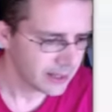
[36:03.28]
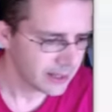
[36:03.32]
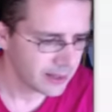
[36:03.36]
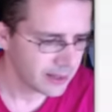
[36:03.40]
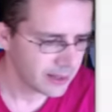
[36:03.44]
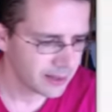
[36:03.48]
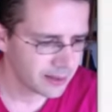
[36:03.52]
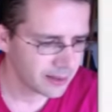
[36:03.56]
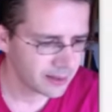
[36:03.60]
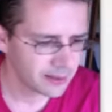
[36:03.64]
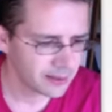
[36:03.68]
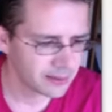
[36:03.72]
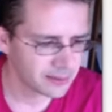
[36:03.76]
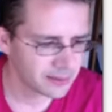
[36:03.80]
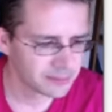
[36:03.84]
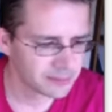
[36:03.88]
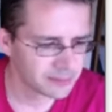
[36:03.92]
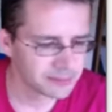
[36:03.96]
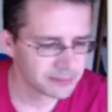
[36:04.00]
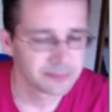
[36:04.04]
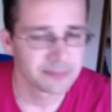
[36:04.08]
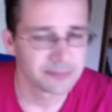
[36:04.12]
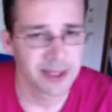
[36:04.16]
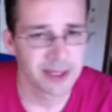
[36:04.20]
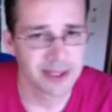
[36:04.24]
it.
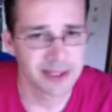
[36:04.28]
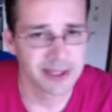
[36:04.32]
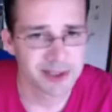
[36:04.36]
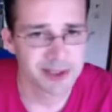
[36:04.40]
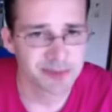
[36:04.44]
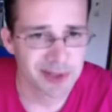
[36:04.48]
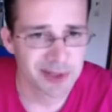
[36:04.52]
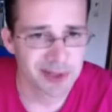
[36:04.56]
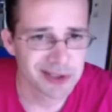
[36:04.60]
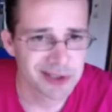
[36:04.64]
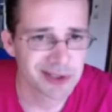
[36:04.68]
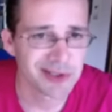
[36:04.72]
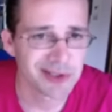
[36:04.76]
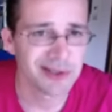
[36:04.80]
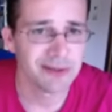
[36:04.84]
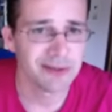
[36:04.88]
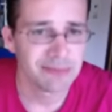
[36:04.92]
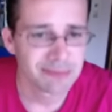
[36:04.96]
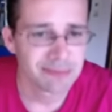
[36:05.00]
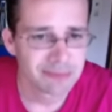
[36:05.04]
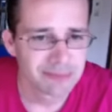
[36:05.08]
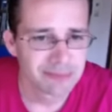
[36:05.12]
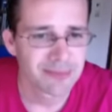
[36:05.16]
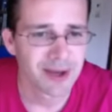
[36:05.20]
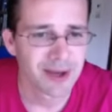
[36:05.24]
Um, and especially,
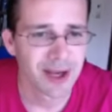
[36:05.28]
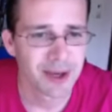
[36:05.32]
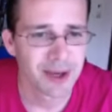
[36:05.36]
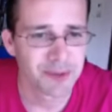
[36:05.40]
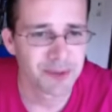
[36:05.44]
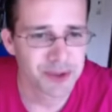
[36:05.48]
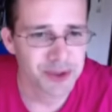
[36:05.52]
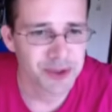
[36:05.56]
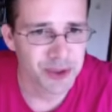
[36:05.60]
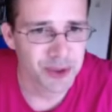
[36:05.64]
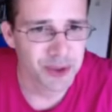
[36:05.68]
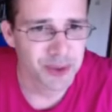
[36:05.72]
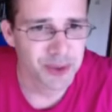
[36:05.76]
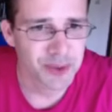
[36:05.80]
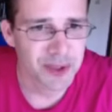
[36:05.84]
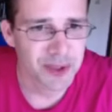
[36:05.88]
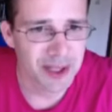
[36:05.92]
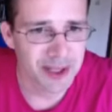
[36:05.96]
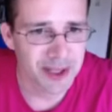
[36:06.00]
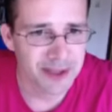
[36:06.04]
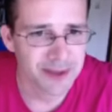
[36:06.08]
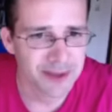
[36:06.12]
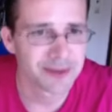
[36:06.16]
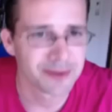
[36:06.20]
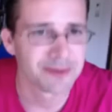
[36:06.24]
I will show you
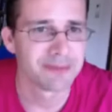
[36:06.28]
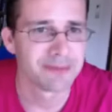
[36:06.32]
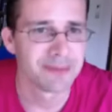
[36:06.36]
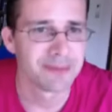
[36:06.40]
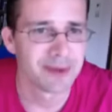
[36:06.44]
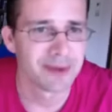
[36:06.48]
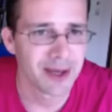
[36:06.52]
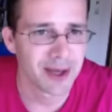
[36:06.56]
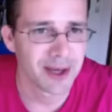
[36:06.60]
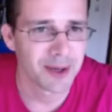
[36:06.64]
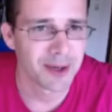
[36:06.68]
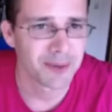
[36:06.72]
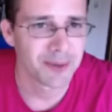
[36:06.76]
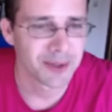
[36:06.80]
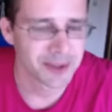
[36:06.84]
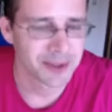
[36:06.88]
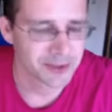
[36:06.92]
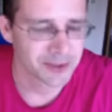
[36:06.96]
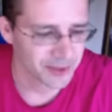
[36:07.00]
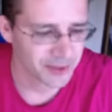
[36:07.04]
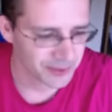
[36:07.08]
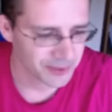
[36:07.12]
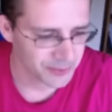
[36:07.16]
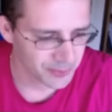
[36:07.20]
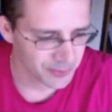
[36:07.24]
later how I
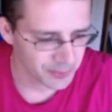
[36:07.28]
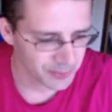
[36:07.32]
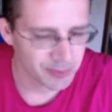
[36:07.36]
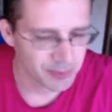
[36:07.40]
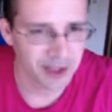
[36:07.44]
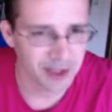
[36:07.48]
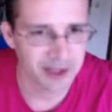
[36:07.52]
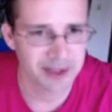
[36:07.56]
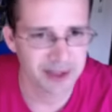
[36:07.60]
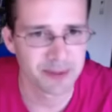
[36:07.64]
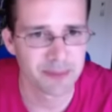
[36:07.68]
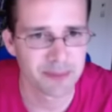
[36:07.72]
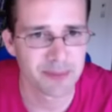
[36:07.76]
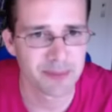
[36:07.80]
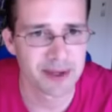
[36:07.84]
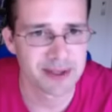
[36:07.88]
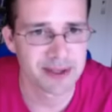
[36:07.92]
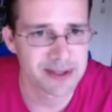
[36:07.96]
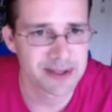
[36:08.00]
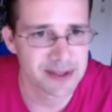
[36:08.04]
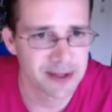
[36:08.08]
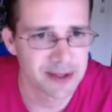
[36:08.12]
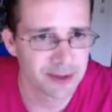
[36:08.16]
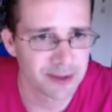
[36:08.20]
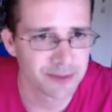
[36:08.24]
try to apply it
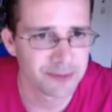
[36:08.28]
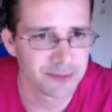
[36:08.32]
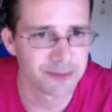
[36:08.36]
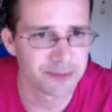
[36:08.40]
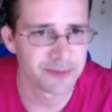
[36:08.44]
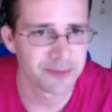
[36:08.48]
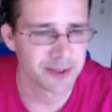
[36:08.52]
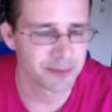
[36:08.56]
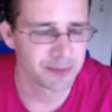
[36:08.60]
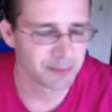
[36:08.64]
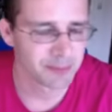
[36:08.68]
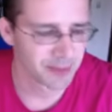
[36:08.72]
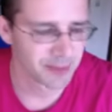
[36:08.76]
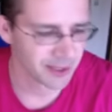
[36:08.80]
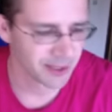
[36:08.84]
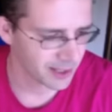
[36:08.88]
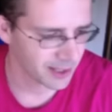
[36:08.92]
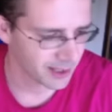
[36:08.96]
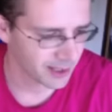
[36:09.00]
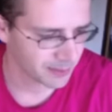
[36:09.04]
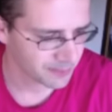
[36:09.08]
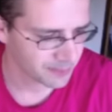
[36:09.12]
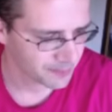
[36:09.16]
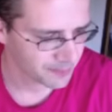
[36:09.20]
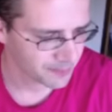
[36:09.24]
myself in my
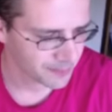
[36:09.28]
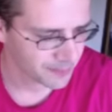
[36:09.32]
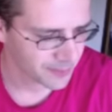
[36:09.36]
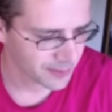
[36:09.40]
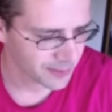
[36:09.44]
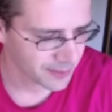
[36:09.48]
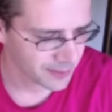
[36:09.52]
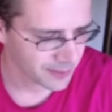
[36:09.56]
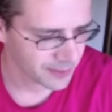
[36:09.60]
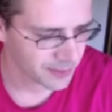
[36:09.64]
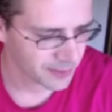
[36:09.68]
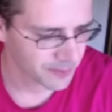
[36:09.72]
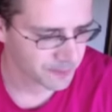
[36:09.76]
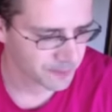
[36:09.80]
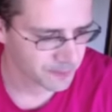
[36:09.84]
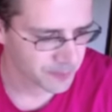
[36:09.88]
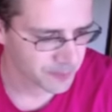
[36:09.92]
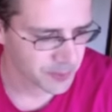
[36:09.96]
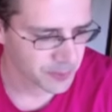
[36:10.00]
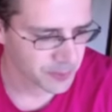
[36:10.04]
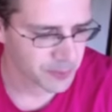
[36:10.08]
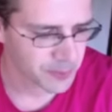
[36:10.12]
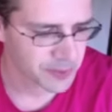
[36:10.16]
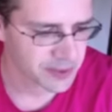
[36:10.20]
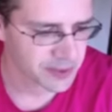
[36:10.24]
game, um,
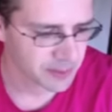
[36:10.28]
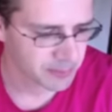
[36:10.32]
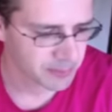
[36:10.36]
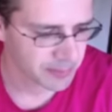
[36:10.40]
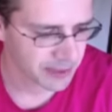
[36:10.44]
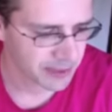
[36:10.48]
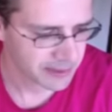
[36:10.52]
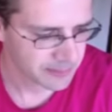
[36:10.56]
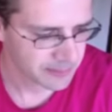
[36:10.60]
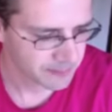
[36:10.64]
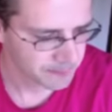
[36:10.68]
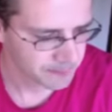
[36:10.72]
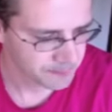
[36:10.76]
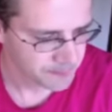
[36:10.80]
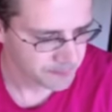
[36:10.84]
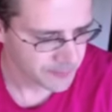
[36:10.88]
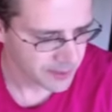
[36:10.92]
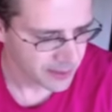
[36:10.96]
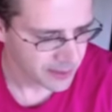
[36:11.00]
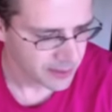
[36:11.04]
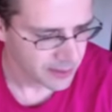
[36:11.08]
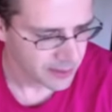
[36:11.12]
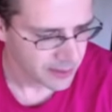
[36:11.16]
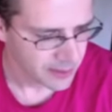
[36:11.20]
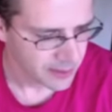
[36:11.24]
which I played.
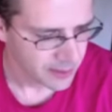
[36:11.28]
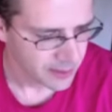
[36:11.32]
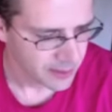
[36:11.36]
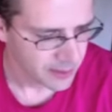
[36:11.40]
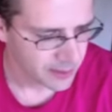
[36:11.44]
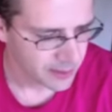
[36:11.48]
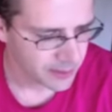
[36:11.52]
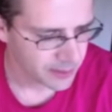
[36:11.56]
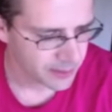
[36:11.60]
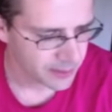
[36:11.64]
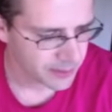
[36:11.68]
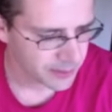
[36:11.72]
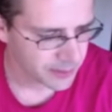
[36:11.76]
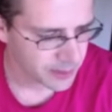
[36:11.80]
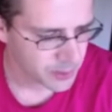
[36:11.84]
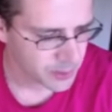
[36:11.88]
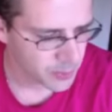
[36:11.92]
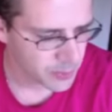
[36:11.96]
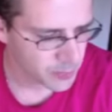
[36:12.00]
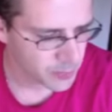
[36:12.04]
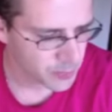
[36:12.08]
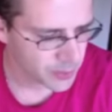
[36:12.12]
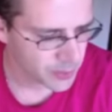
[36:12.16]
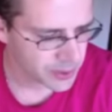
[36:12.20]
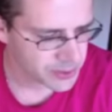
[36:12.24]
Uh, the
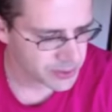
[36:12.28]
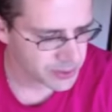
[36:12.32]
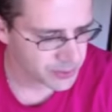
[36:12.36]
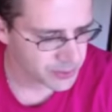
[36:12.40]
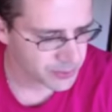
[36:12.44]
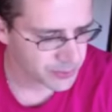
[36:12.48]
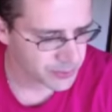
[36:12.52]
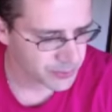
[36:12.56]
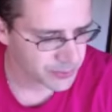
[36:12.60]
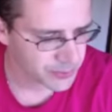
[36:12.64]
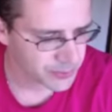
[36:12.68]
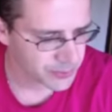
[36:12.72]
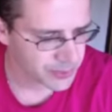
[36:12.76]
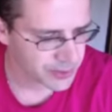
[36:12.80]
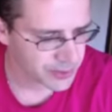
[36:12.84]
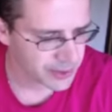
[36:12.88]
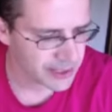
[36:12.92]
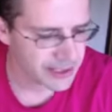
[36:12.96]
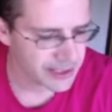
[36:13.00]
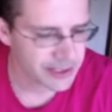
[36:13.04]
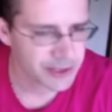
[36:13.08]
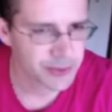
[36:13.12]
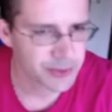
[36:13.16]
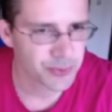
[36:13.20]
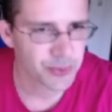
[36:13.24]
queen went to
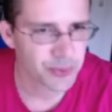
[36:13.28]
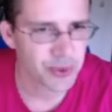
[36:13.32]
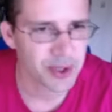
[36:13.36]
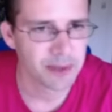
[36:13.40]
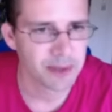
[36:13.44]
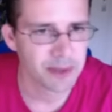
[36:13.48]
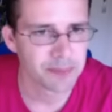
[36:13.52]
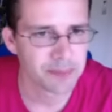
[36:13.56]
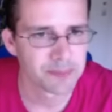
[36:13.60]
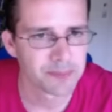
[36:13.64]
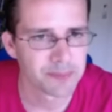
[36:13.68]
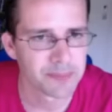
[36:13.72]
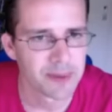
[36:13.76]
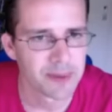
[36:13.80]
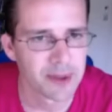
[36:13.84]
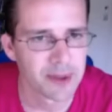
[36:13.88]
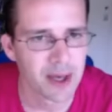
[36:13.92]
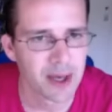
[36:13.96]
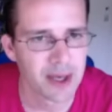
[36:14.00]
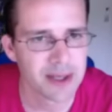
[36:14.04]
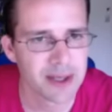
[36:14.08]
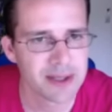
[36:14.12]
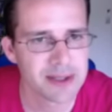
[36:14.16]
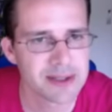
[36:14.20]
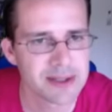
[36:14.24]
e3,
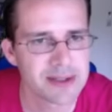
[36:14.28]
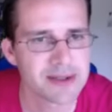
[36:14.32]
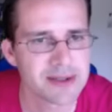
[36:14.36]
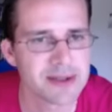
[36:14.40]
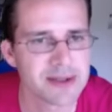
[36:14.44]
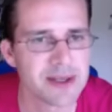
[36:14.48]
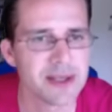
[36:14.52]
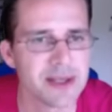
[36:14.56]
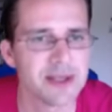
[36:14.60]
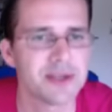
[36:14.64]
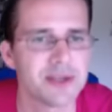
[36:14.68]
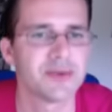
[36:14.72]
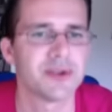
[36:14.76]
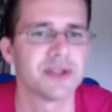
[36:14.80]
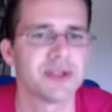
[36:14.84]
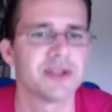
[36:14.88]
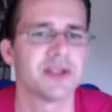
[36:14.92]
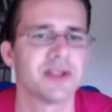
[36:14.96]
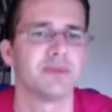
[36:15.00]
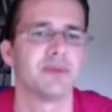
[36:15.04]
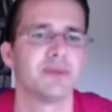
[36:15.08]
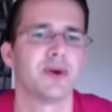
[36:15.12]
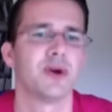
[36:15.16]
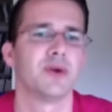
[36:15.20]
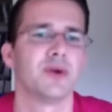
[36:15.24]
and this is an
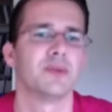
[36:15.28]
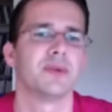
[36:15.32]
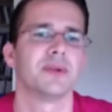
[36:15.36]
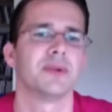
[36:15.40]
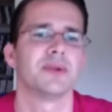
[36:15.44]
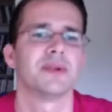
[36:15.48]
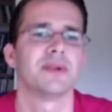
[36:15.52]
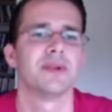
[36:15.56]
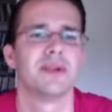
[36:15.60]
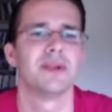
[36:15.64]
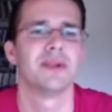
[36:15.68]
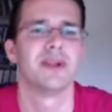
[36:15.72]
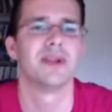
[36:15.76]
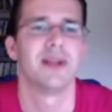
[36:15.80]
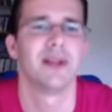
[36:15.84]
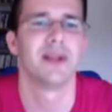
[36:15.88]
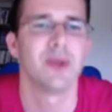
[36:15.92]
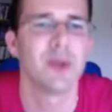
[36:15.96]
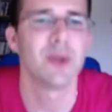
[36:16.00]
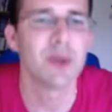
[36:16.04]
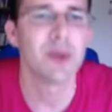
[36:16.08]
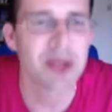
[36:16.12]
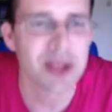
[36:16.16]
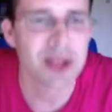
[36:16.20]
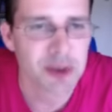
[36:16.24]
interesting moment.
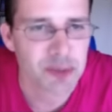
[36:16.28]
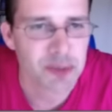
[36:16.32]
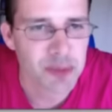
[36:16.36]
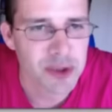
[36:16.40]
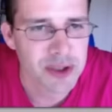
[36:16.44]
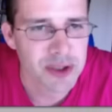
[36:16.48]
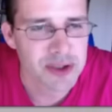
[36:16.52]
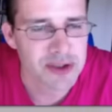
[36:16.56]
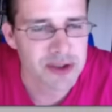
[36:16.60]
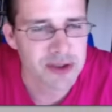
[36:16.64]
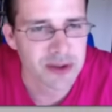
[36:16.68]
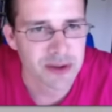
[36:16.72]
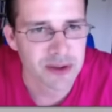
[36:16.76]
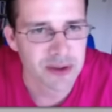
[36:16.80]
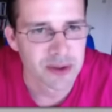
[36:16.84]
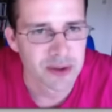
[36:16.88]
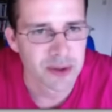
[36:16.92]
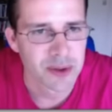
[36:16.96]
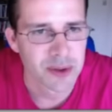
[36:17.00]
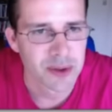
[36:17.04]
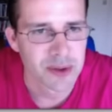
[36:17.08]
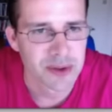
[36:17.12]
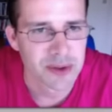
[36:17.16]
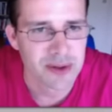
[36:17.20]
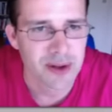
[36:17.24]
Look at the picture.
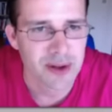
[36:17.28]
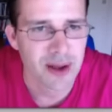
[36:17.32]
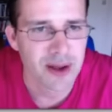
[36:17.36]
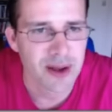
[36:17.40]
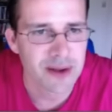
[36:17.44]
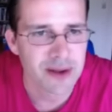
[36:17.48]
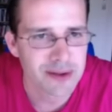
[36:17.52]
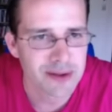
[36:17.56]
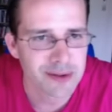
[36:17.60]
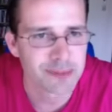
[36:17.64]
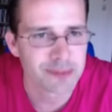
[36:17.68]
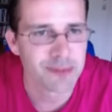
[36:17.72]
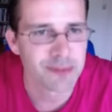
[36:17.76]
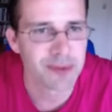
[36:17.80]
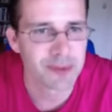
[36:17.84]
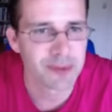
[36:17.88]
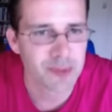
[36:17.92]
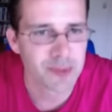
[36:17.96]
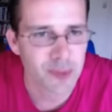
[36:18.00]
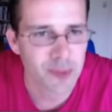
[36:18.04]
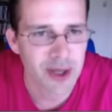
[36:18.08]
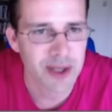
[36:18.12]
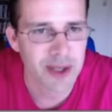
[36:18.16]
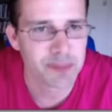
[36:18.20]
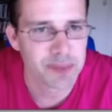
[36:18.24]
None of the
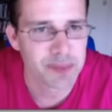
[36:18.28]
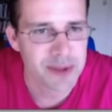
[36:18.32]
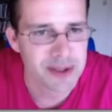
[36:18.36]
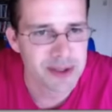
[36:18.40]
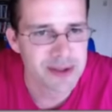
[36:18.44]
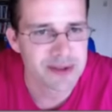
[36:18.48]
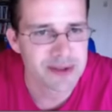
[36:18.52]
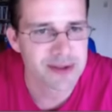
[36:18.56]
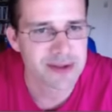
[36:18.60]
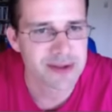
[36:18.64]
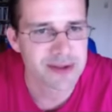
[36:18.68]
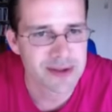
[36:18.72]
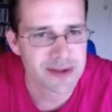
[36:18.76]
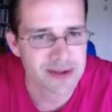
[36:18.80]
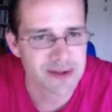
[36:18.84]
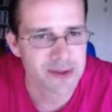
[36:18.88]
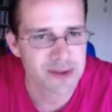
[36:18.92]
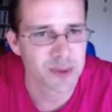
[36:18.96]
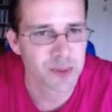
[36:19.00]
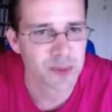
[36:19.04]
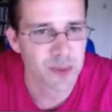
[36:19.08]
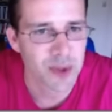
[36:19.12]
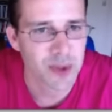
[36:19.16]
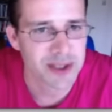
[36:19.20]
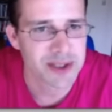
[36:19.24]
white pieces is
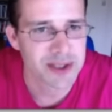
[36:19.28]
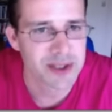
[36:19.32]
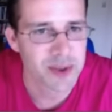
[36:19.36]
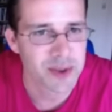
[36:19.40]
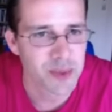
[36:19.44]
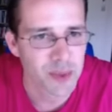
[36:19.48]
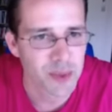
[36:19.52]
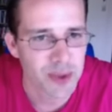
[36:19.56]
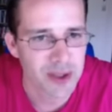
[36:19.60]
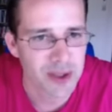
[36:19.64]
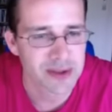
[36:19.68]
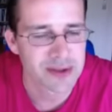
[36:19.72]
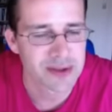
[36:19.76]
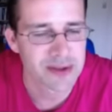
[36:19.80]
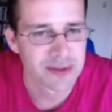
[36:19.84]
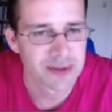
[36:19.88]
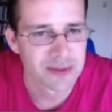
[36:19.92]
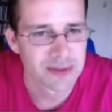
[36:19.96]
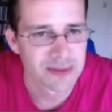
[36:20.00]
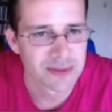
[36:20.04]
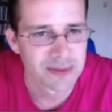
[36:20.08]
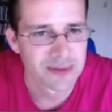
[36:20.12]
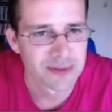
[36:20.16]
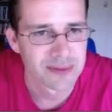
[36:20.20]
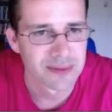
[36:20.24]
on white squares.
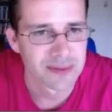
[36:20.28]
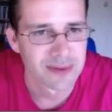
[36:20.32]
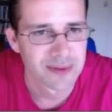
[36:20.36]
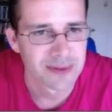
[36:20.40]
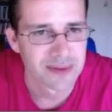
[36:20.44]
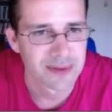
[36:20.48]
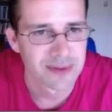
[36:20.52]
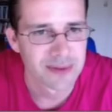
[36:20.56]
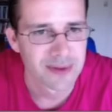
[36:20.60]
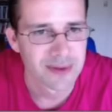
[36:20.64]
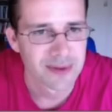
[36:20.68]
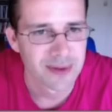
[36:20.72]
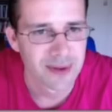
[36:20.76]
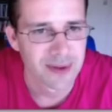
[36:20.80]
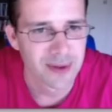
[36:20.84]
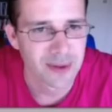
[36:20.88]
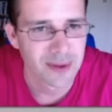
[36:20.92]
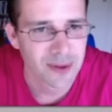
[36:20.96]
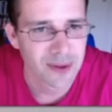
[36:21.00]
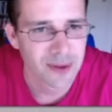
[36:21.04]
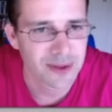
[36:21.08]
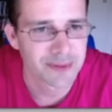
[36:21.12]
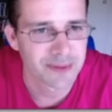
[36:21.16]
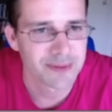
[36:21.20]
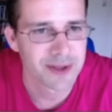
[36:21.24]

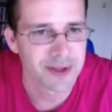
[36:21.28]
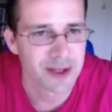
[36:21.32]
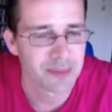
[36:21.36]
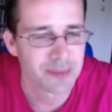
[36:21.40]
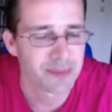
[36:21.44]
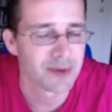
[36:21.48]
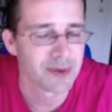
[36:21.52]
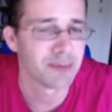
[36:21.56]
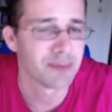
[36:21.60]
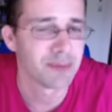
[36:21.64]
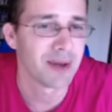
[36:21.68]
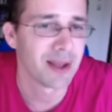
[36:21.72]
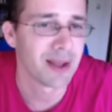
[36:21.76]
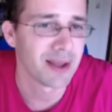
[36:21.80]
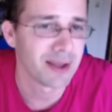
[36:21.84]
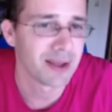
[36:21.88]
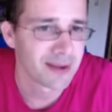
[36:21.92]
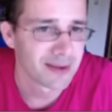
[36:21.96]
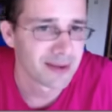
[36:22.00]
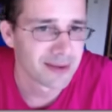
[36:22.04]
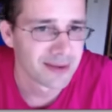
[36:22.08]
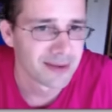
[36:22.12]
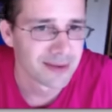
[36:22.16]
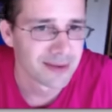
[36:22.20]
All of them are black.